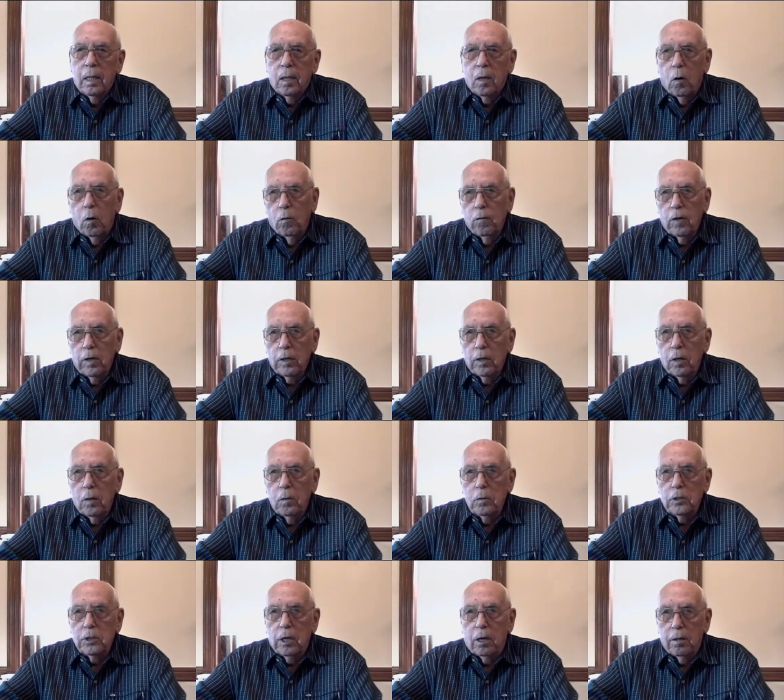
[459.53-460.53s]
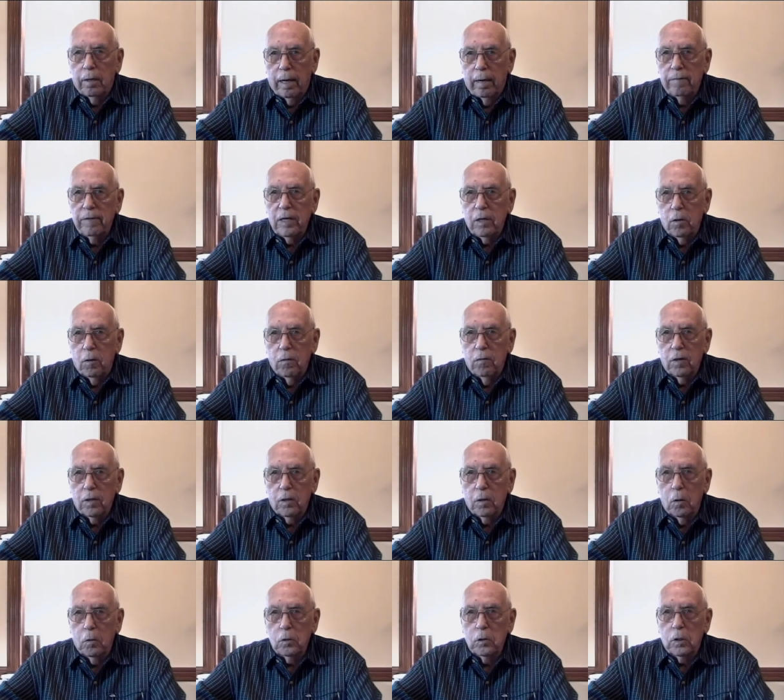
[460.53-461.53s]
overcoats, our heavy
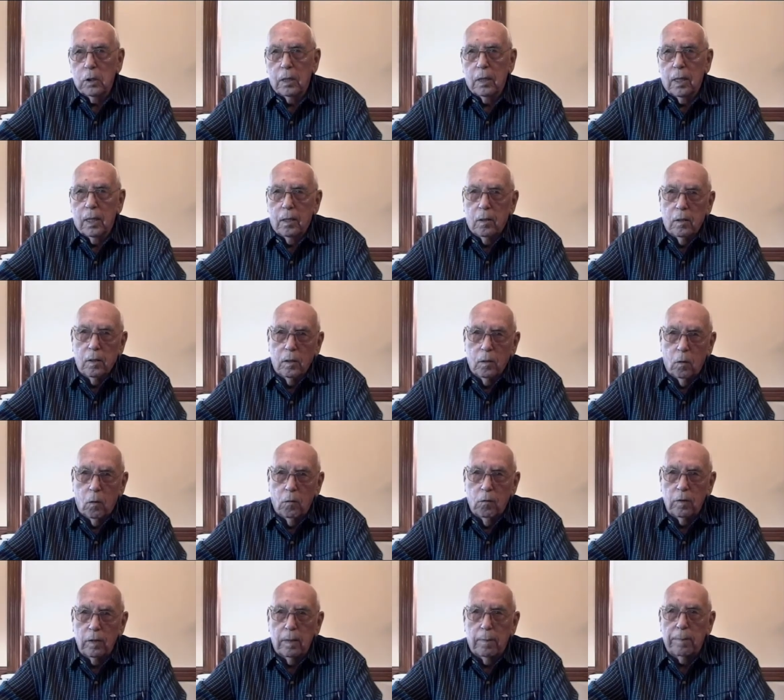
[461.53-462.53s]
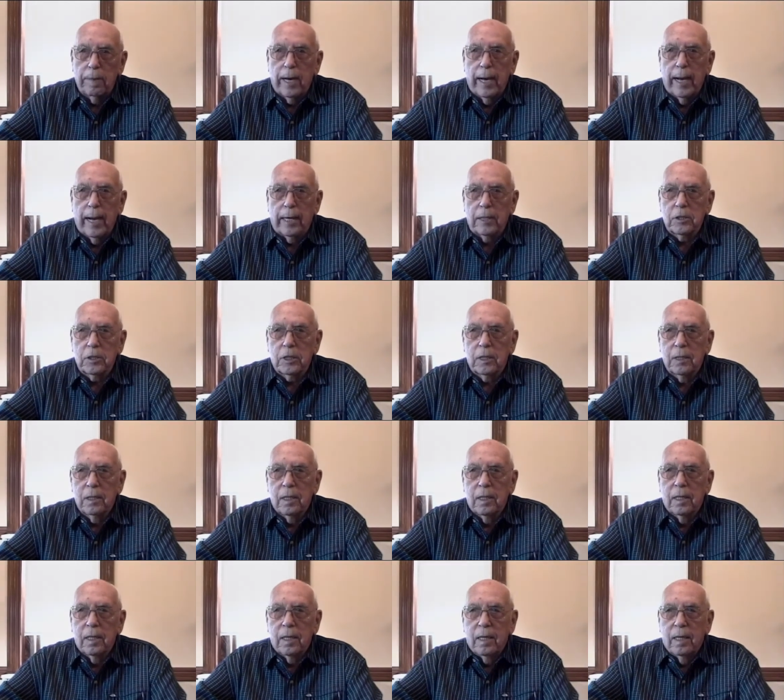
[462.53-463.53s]
overcoats, over the packs
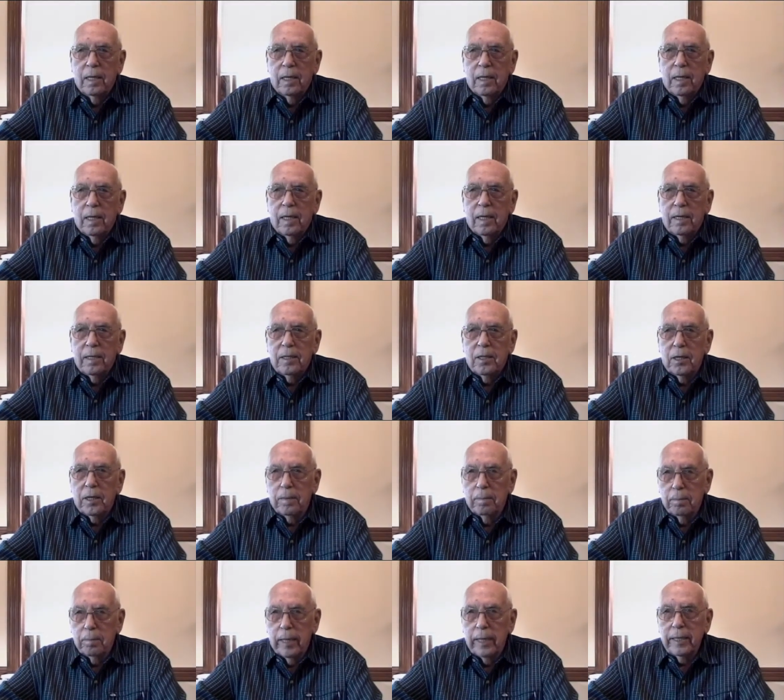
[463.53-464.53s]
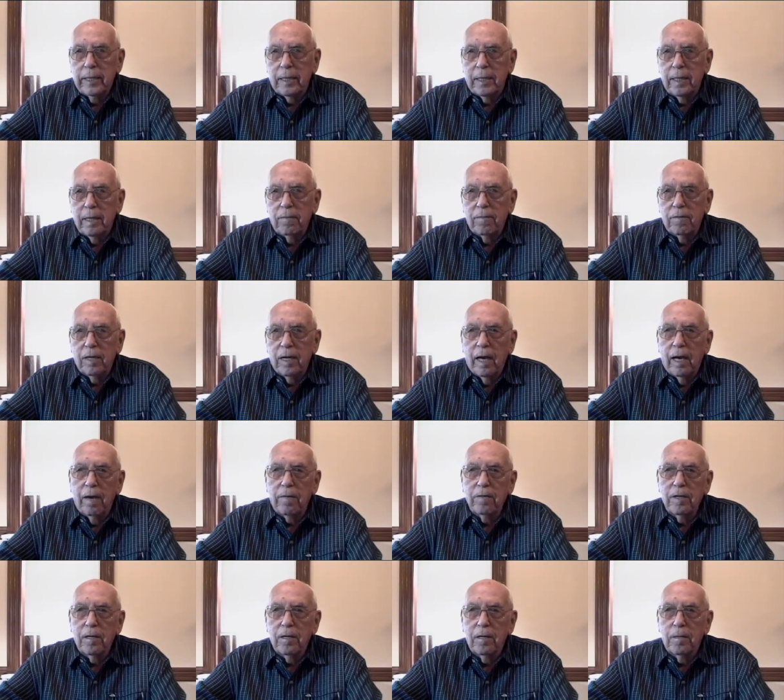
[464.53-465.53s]
to make it even
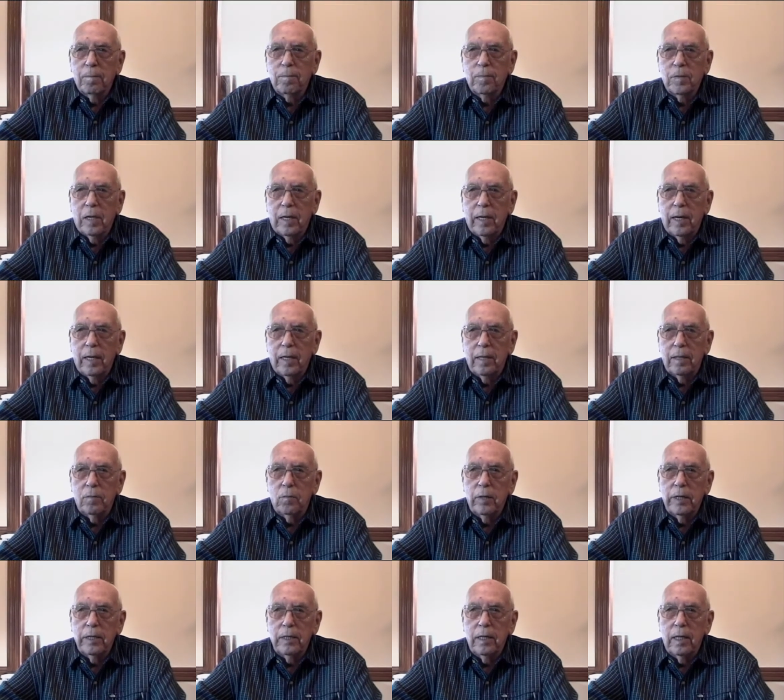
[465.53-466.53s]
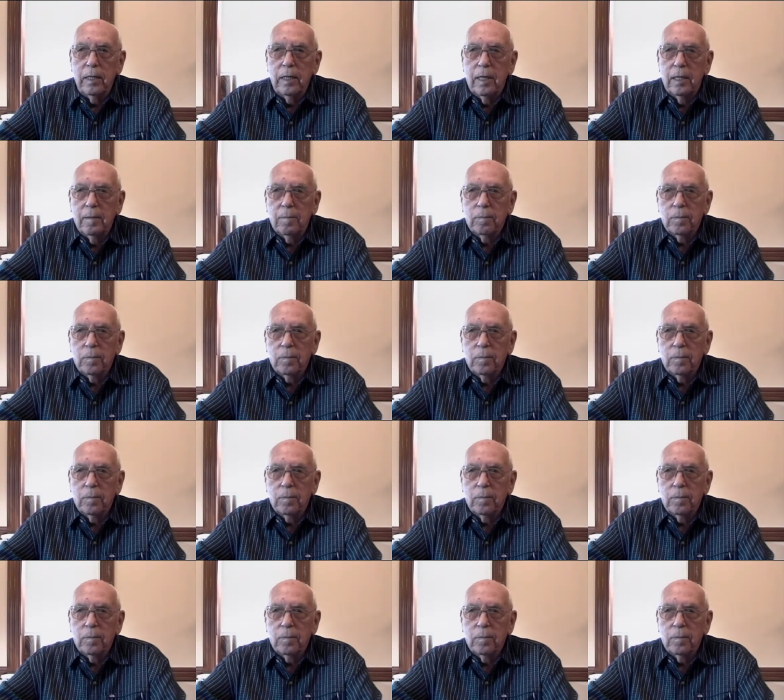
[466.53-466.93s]
heavier, and we did